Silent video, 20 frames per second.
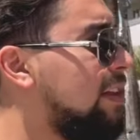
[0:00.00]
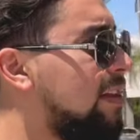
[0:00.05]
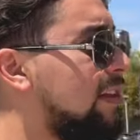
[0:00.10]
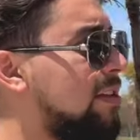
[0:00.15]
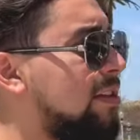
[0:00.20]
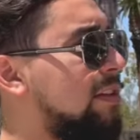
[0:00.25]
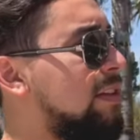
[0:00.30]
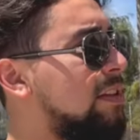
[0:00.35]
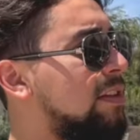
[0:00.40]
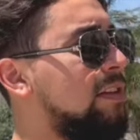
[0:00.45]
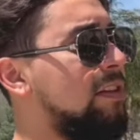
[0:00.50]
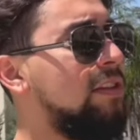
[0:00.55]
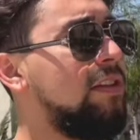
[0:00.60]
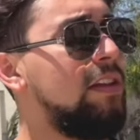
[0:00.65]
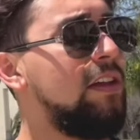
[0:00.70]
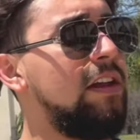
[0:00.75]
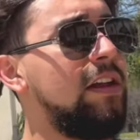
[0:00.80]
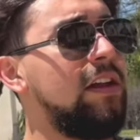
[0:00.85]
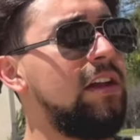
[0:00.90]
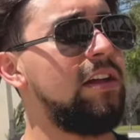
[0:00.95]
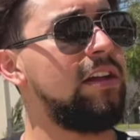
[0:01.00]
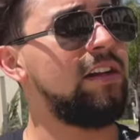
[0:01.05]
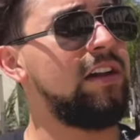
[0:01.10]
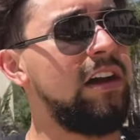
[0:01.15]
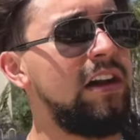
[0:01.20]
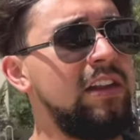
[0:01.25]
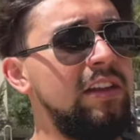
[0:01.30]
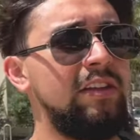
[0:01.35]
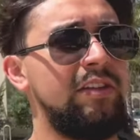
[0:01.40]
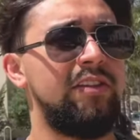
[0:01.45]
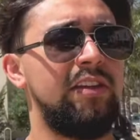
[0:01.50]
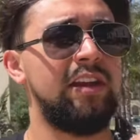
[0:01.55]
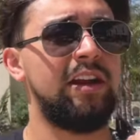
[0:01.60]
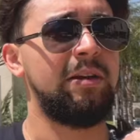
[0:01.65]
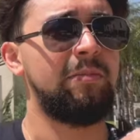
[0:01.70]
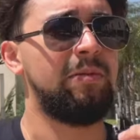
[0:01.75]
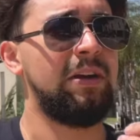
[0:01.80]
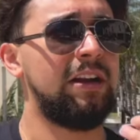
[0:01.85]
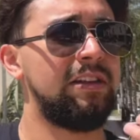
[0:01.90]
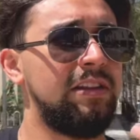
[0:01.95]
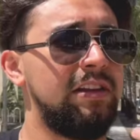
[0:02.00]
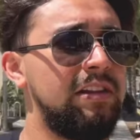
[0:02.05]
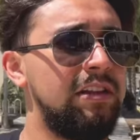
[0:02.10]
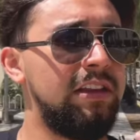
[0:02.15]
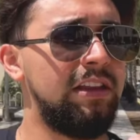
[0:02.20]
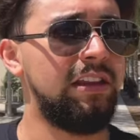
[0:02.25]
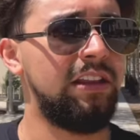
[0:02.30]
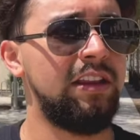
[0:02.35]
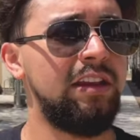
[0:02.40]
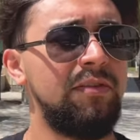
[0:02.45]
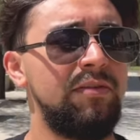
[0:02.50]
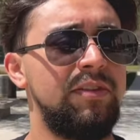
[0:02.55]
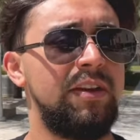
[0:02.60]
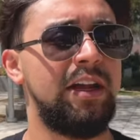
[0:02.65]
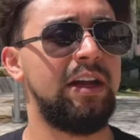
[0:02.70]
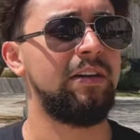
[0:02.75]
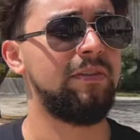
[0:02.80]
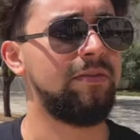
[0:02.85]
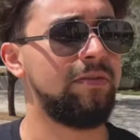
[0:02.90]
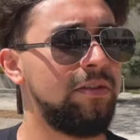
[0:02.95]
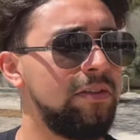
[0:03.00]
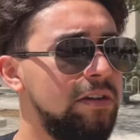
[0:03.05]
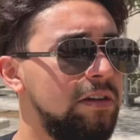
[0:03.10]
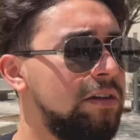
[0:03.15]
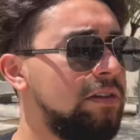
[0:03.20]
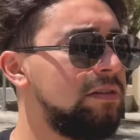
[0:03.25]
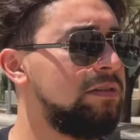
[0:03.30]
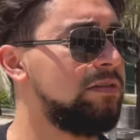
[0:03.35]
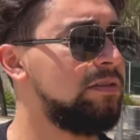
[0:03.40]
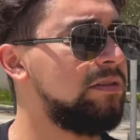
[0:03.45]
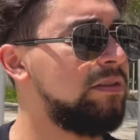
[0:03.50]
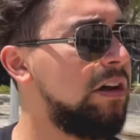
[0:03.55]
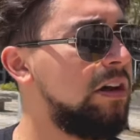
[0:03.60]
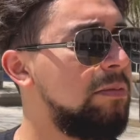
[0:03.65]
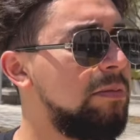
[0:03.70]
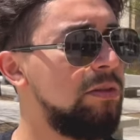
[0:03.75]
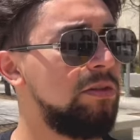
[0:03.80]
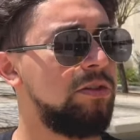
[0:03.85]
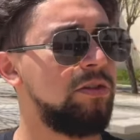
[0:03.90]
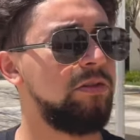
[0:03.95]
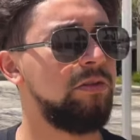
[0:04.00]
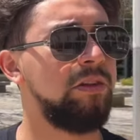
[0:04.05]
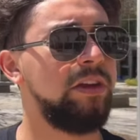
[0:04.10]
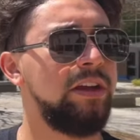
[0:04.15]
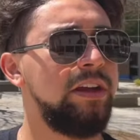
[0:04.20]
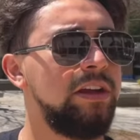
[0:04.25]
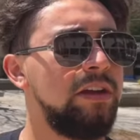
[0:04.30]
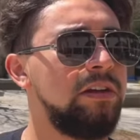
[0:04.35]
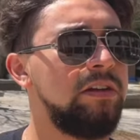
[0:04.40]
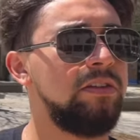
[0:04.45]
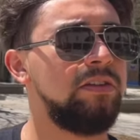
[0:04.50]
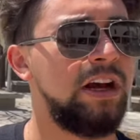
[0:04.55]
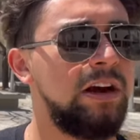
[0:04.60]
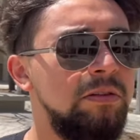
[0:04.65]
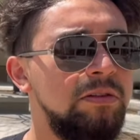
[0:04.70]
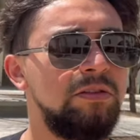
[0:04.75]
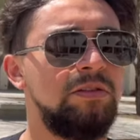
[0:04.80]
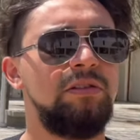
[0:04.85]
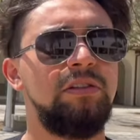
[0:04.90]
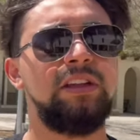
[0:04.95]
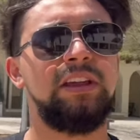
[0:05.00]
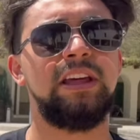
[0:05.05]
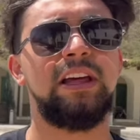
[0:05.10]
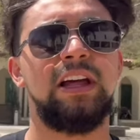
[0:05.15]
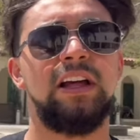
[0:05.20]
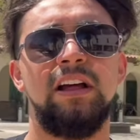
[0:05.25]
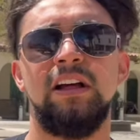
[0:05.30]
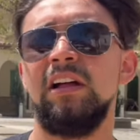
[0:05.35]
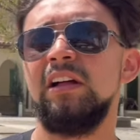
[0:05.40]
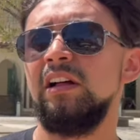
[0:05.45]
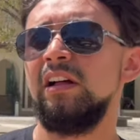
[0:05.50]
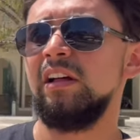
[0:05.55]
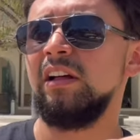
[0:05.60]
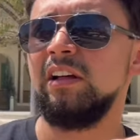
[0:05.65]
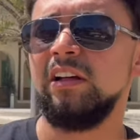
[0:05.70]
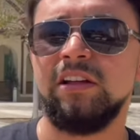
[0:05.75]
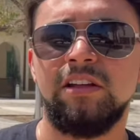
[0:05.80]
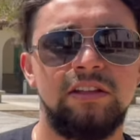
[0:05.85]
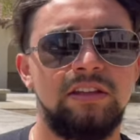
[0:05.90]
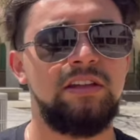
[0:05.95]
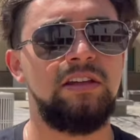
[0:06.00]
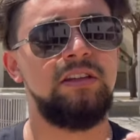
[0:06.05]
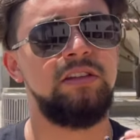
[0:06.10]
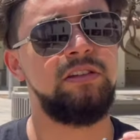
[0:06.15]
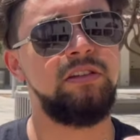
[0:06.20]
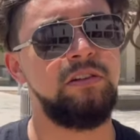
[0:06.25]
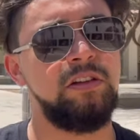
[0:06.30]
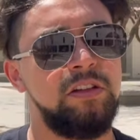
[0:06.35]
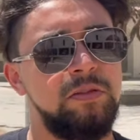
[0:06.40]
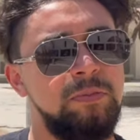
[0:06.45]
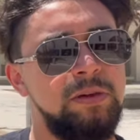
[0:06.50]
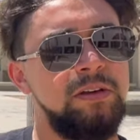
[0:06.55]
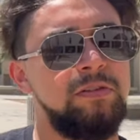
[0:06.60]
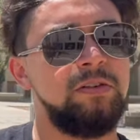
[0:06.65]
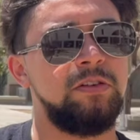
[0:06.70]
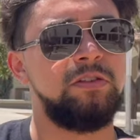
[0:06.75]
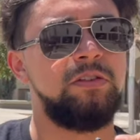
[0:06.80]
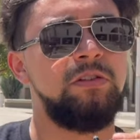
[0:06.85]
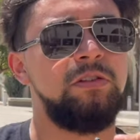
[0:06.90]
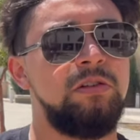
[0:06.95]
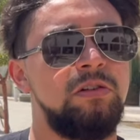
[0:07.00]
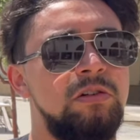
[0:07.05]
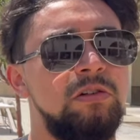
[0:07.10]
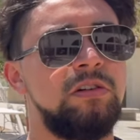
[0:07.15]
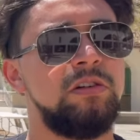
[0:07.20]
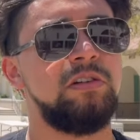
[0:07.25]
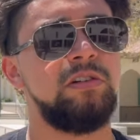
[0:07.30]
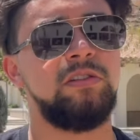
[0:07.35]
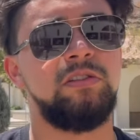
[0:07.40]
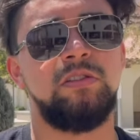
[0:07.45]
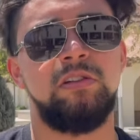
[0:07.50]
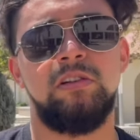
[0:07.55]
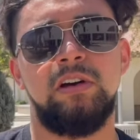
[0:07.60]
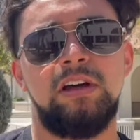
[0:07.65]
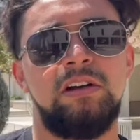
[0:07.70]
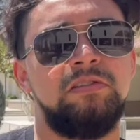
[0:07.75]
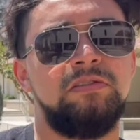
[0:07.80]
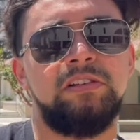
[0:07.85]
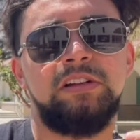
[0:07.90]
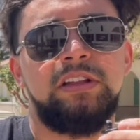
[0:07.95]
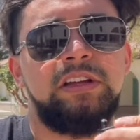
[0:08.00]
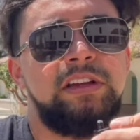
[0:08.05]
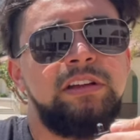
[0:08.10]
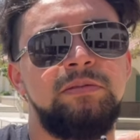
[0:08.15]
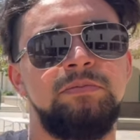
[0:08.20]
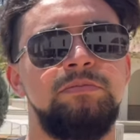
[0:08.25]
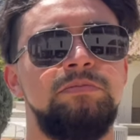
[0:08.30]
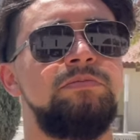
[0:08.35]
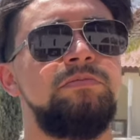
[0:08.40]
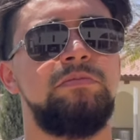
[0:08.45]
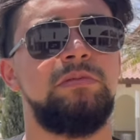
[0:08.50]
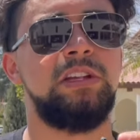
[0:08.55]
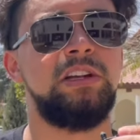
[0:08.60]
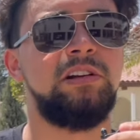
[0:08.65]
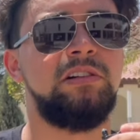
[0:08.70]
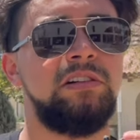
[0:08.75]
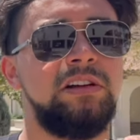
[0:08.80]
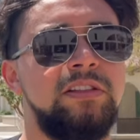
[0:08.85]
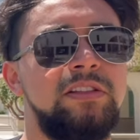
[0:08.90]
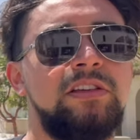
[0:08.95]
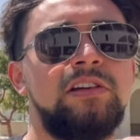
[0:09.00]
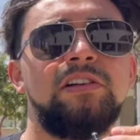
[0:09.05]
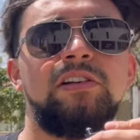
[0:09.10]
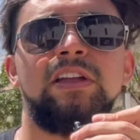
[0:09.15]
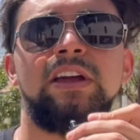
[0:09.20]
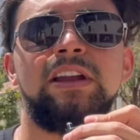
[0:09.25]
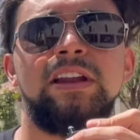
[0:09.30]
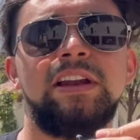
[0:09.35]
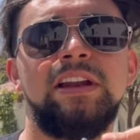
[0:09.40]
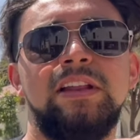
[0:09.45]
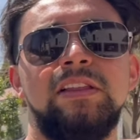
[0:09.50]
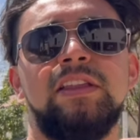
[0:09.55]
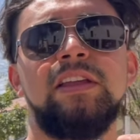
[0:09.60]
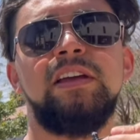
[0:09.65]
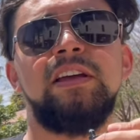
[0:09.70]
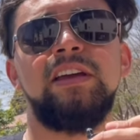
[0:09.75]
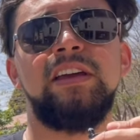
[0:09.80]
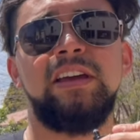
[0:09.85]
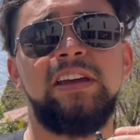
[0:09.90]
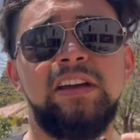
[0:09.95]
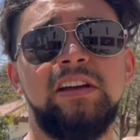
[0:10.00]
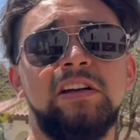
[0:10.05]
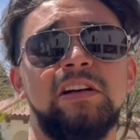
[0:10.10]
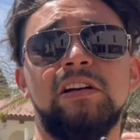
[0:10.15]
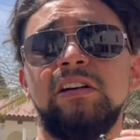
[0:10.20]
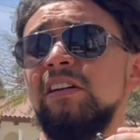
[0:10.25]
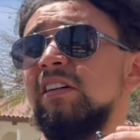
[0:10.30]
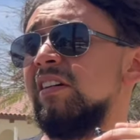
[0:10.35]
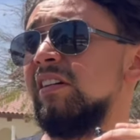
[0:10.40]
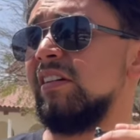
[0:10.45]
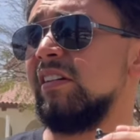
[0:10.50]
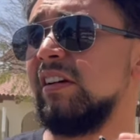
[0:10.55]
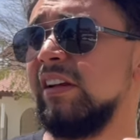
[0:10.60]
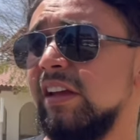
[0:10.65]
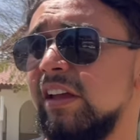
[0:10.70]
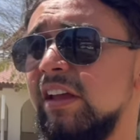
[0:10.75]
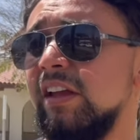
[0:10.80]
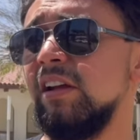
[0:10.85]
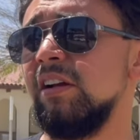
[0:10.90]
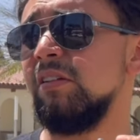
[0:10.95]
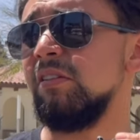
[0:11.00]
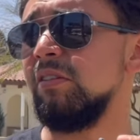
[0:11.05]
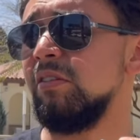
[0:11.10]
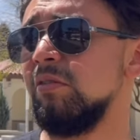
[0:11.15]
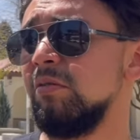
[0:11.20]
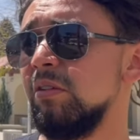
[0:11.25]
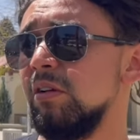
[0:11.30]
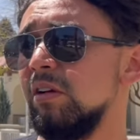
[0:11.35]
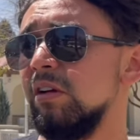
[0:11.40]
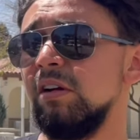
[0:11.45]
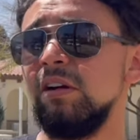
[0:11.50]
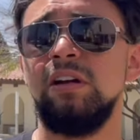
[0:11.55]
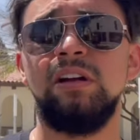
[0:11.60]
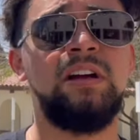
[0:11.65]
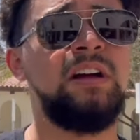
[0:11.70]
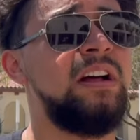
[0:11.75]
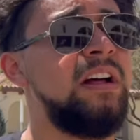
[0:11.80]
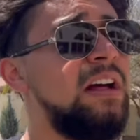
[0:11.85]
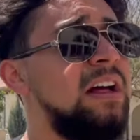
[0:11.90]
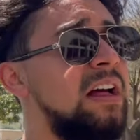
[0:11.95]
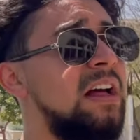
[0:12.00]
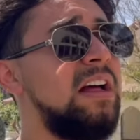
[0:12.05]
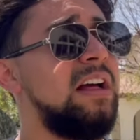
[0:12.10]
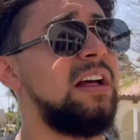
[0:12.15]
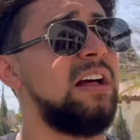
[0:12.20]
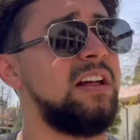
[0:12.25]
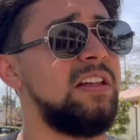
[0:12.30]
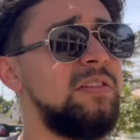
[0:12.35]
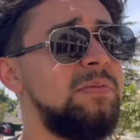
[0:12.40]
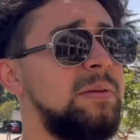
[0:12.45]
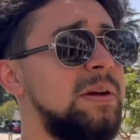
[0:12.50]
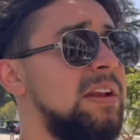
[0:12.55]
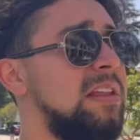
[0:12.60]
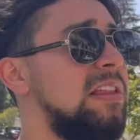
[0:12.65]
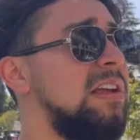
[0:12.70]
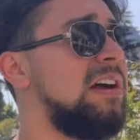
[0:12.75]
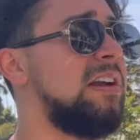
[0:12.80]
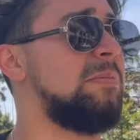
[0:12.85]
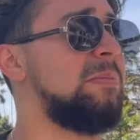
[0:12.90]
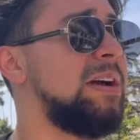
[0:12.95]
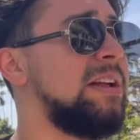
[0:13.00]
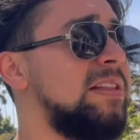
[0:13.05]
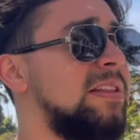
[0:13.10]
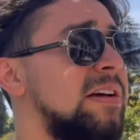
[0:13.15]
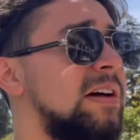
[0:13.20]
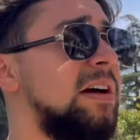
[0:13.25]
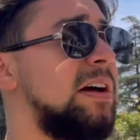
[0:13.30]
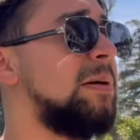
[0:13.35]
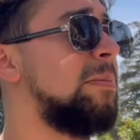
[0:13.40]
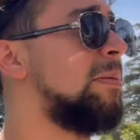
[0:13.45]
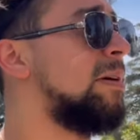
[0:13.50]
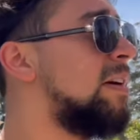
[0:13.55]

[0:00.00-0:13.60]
this is the college that I practically lived at for almost three years. I was only at CSUSB for two quarters, so I don't really, you know, consider that anything. Here, here is where I spent a lot of my time.